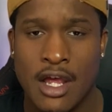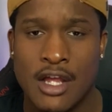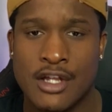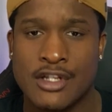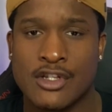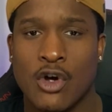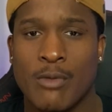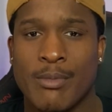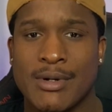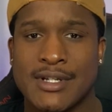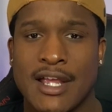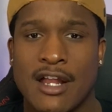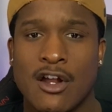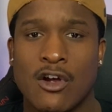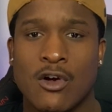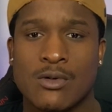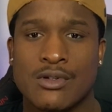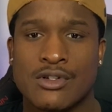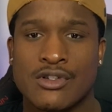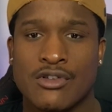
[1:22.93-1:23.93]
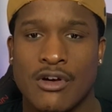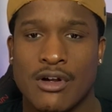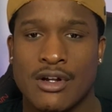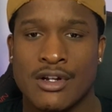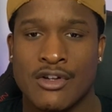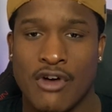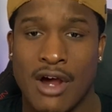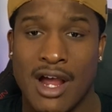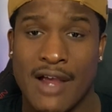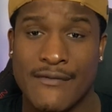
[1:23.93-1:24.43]
So botanical
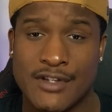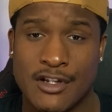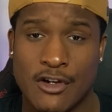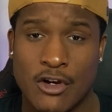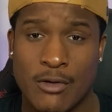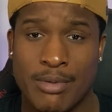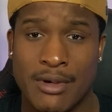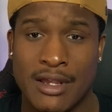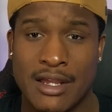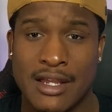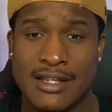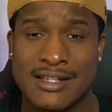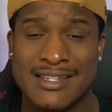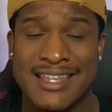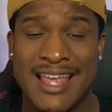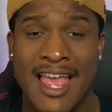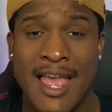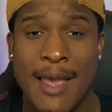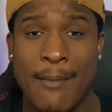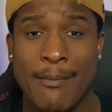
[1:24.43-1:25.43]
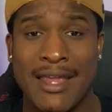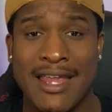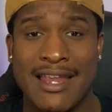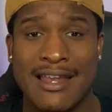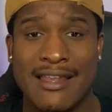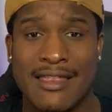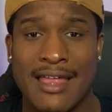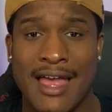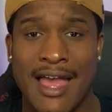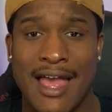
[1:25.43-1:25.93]
derived terpenes
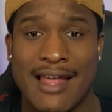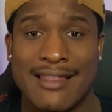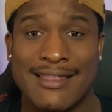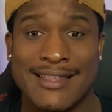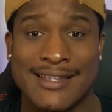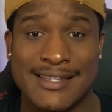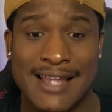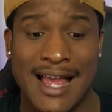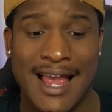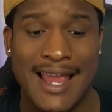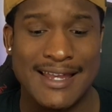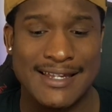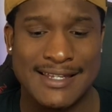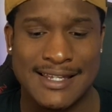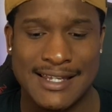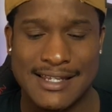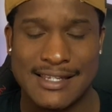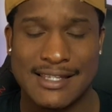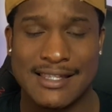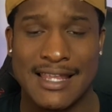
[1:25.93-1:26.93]
mean that the scientists,